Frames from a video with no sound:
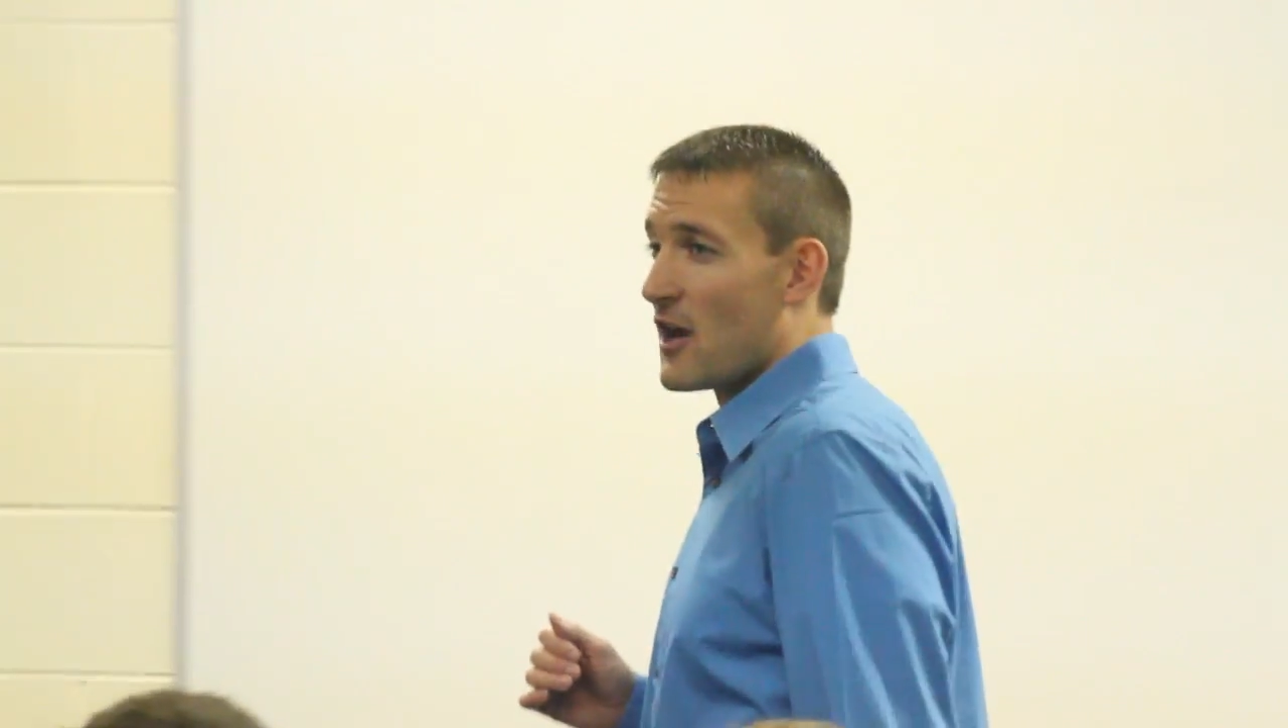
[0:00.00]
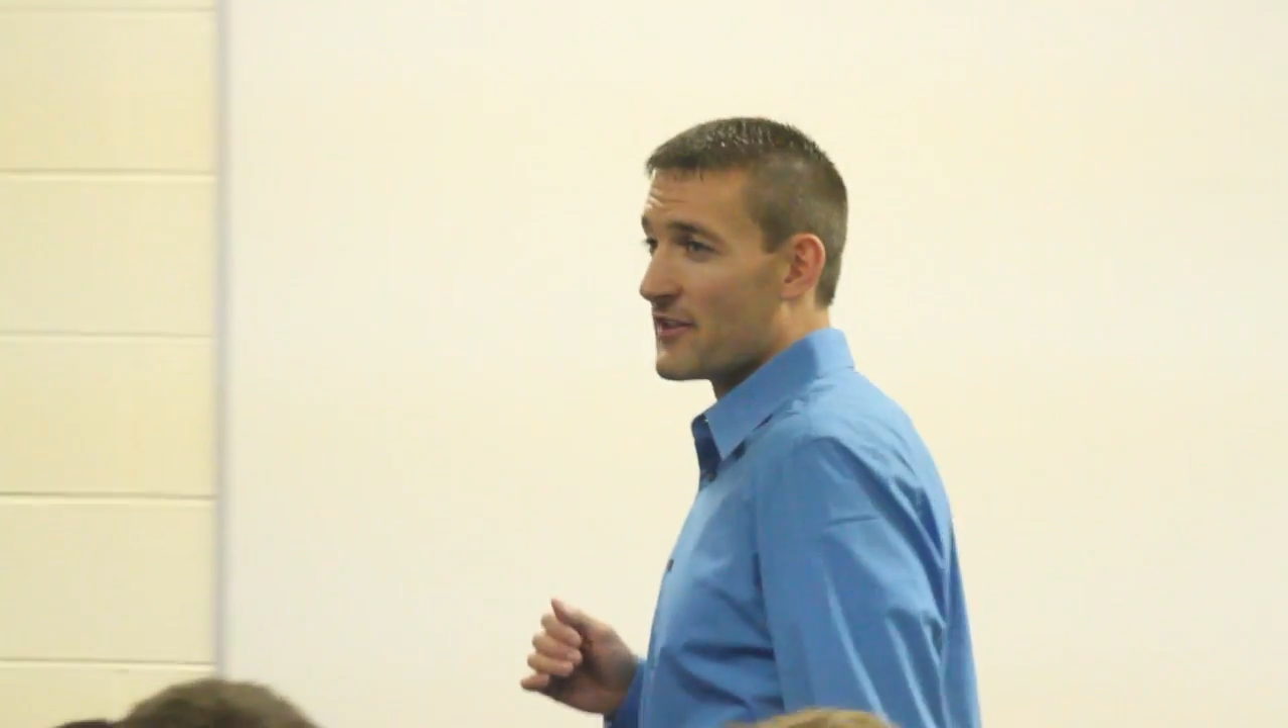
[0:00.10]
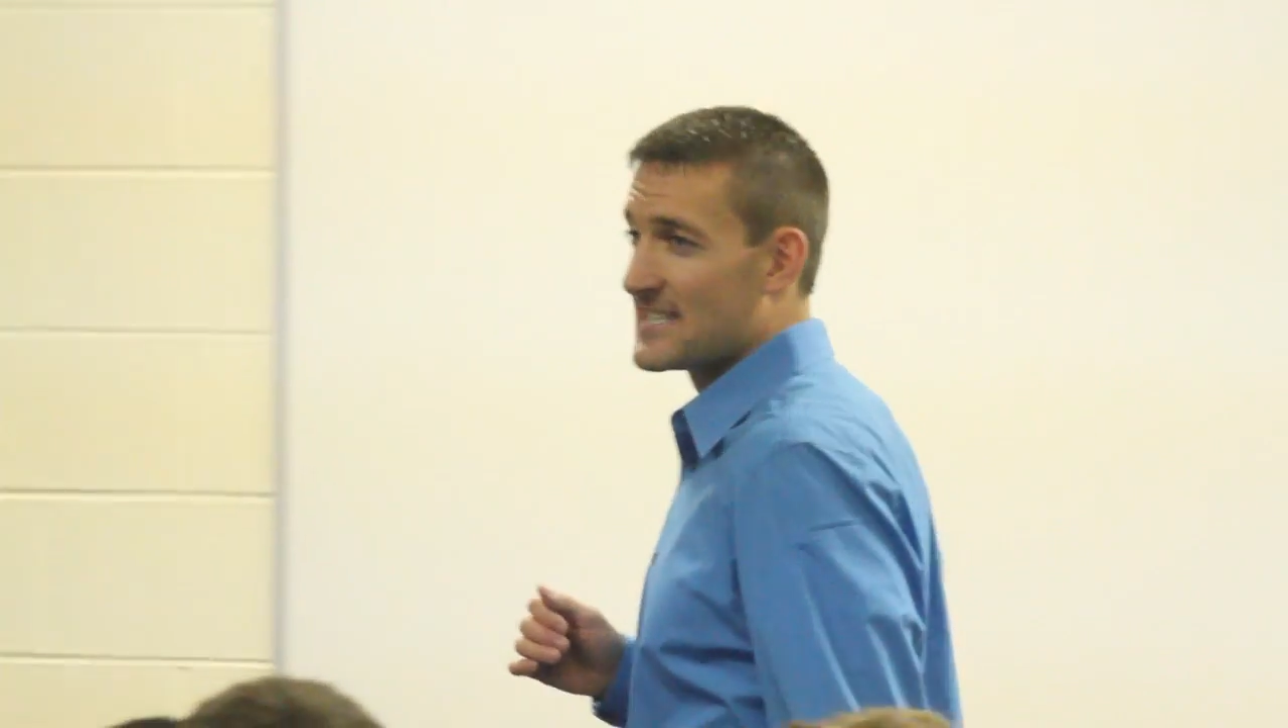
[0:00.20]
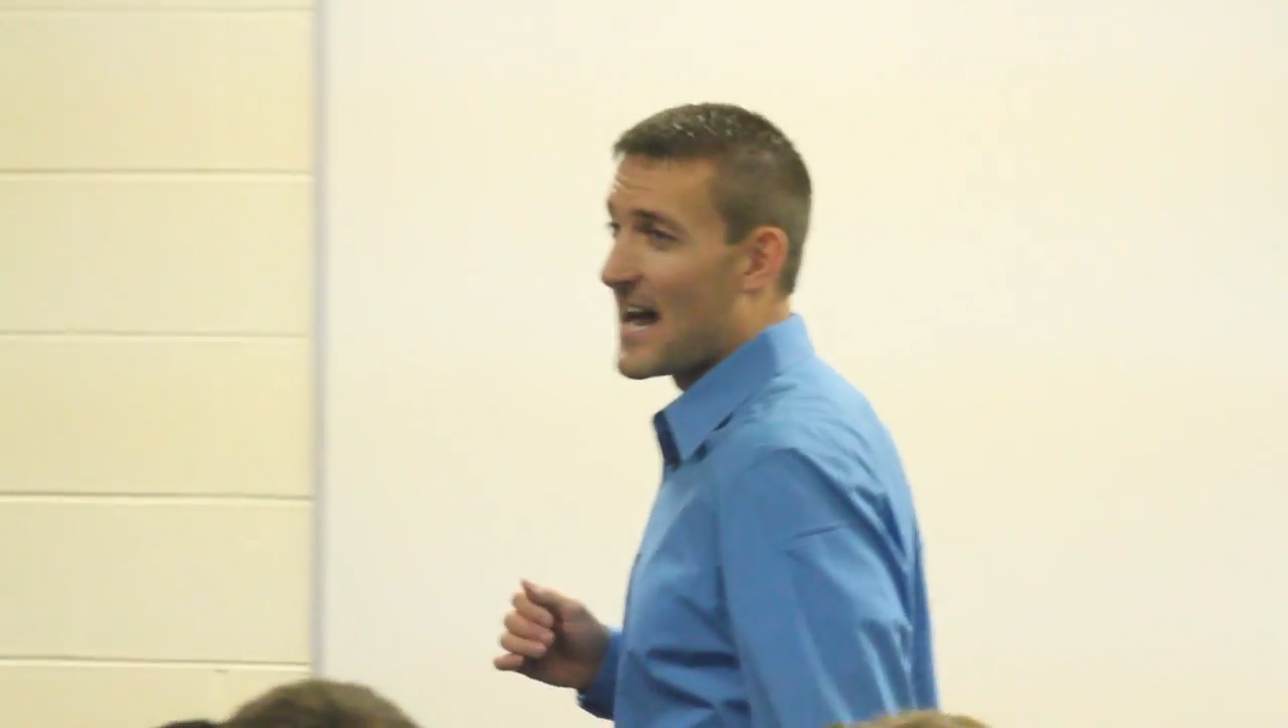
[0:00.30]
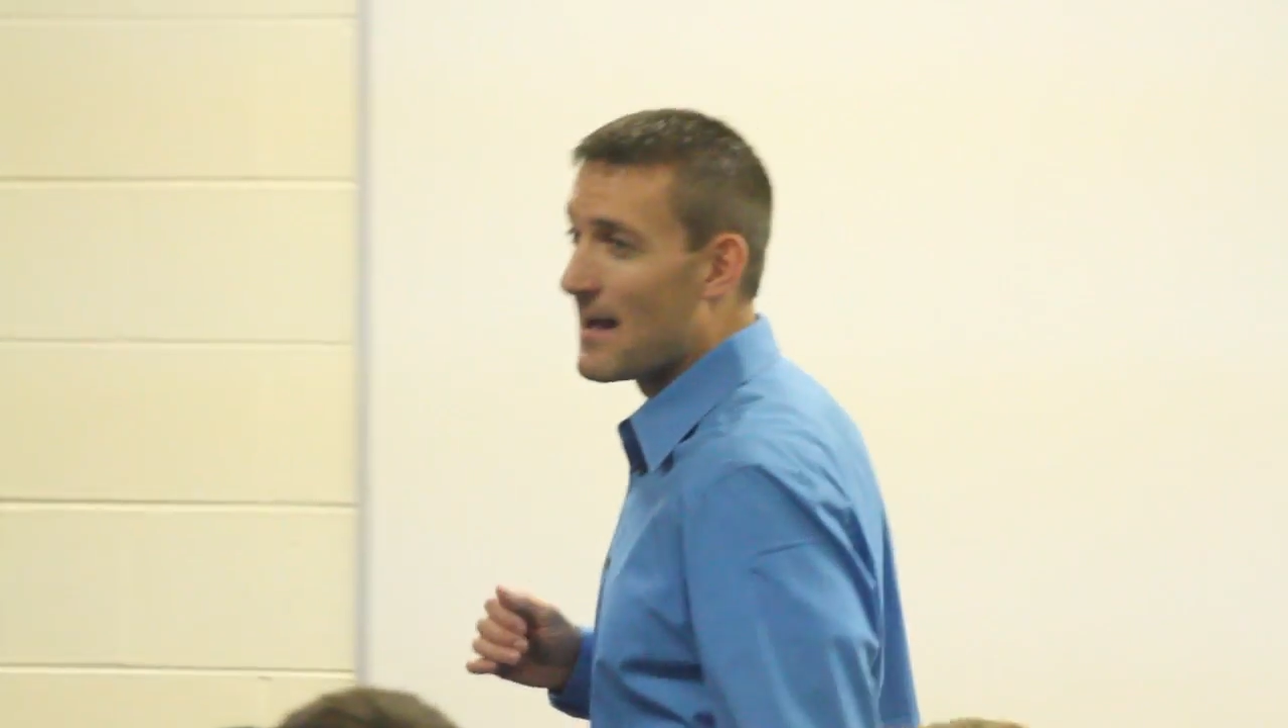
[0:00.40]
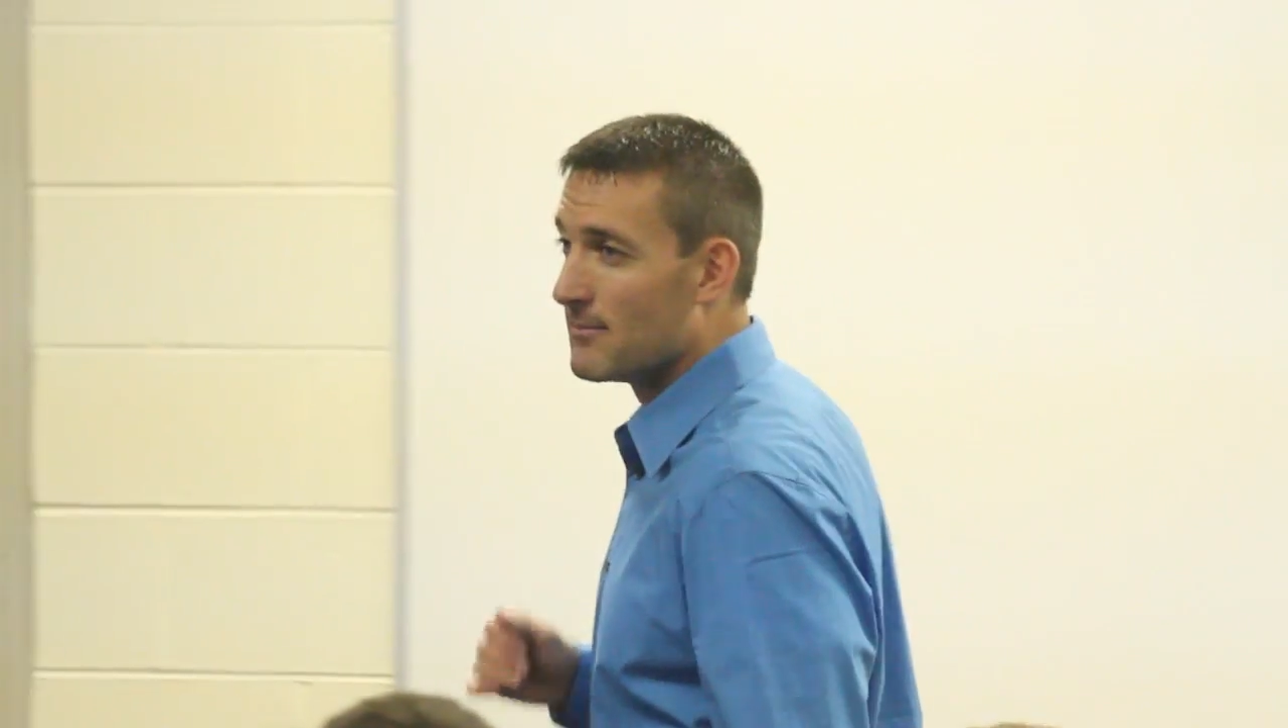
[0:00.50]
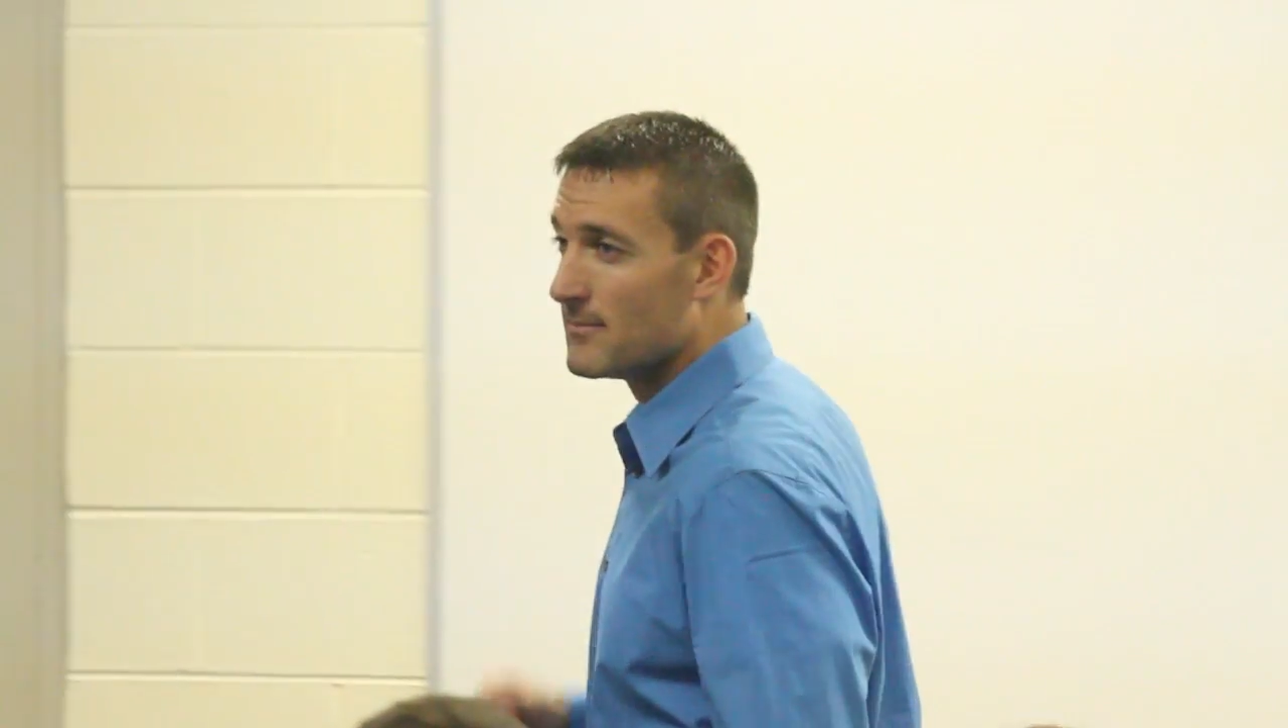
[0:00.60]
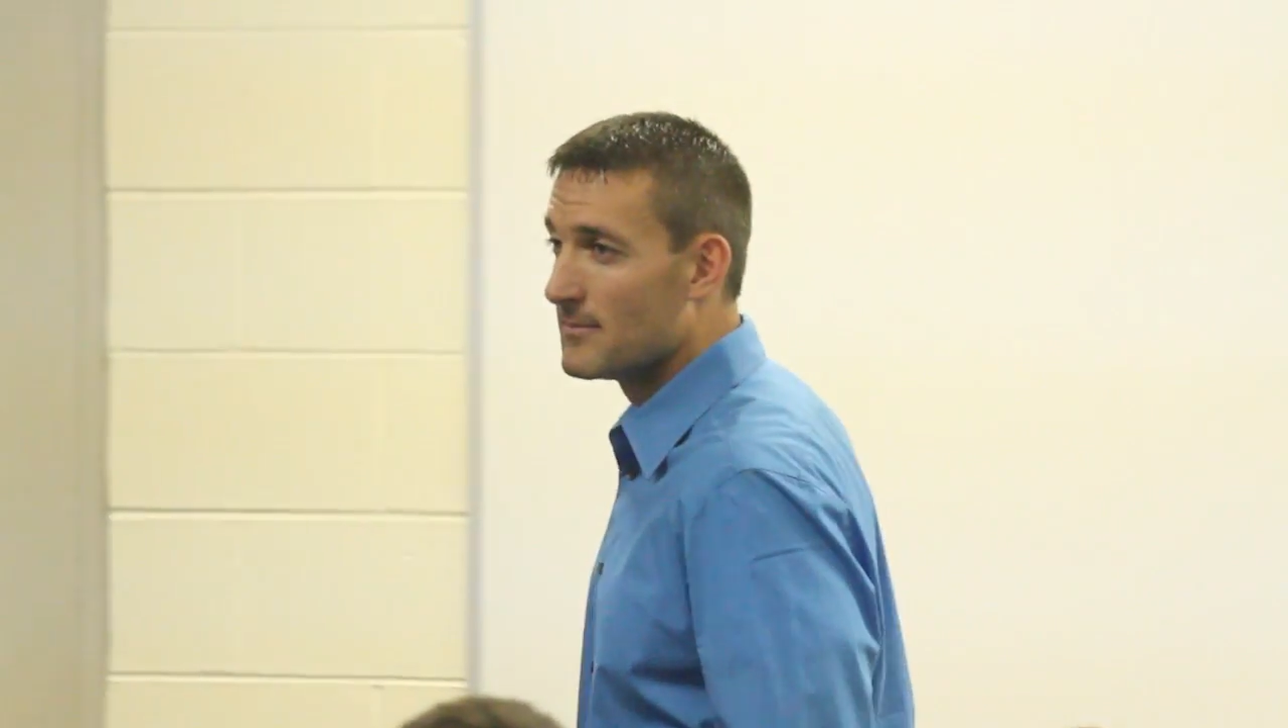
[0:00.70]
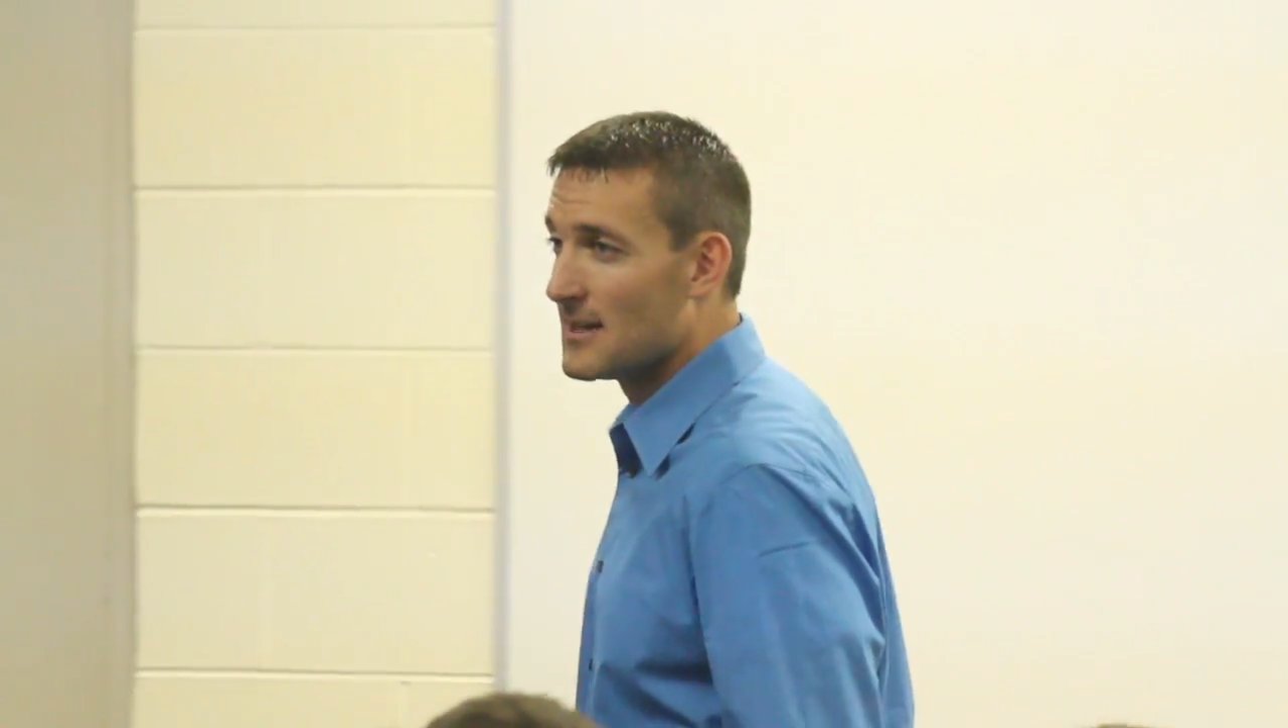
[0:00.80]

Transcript: all the time.